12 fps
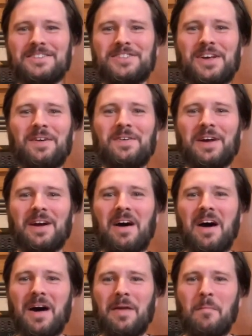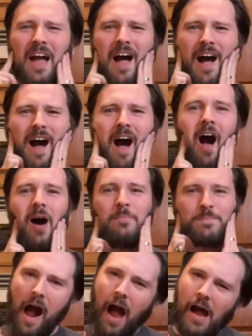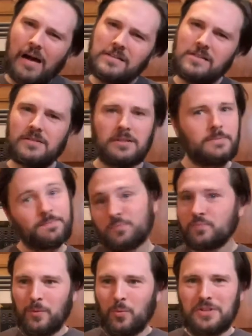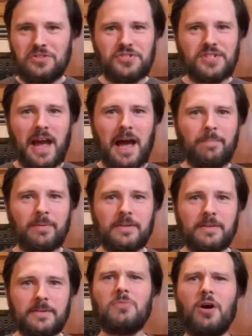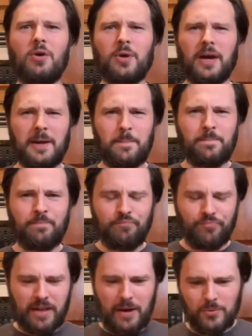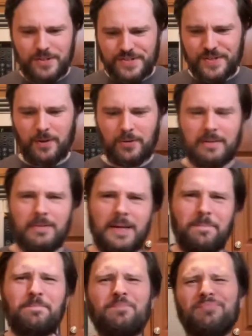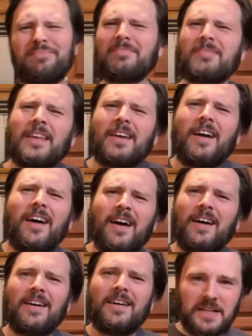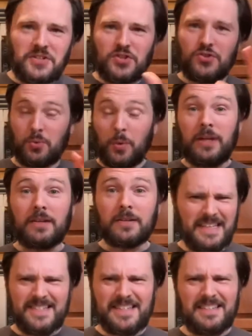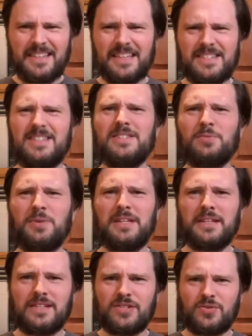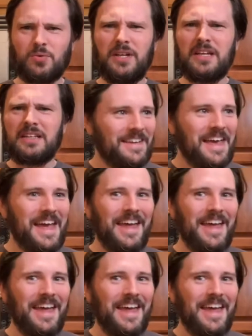is going on? Ah, uh, what just happened? Okay, that was okay. It's sweet. Is it? Is it sweet? It's sweet.